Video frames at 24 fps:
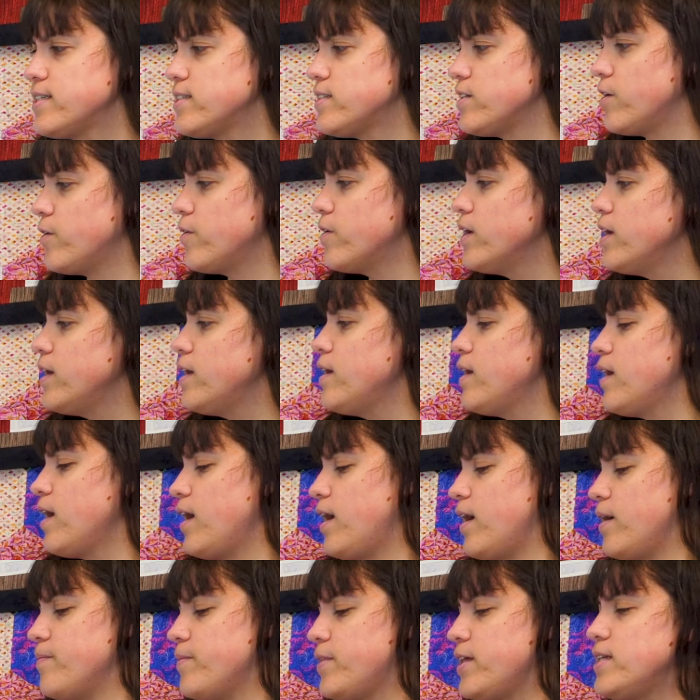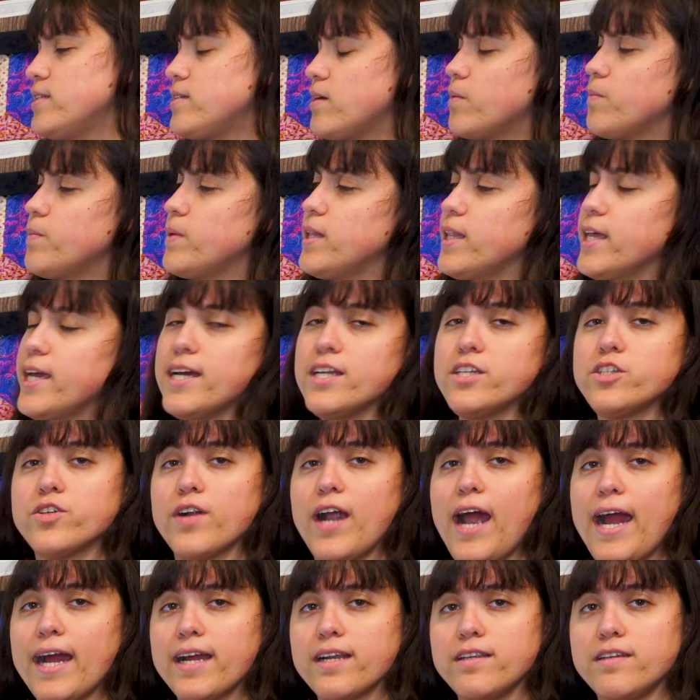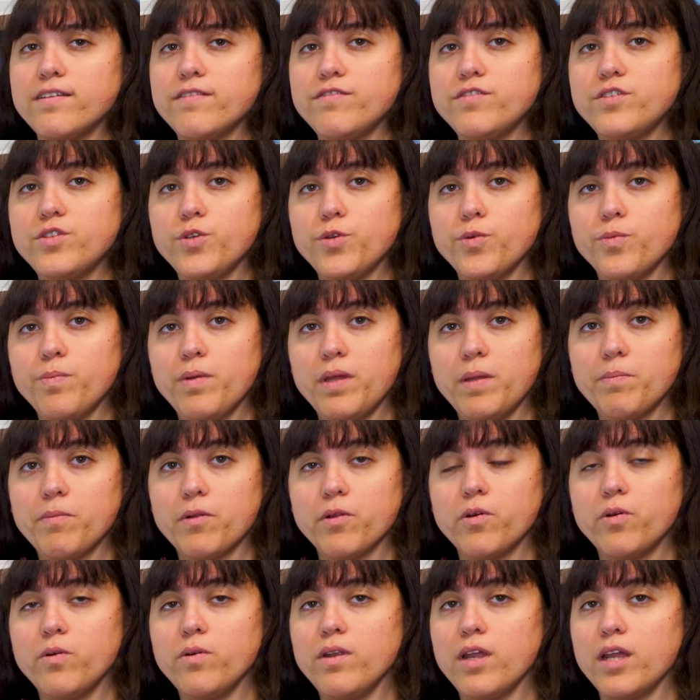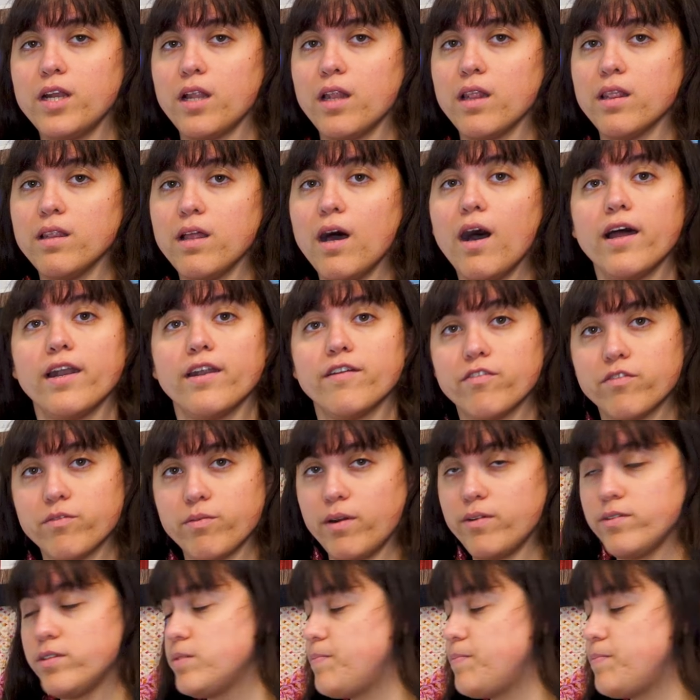So these are really attractive to people who need a lot of throat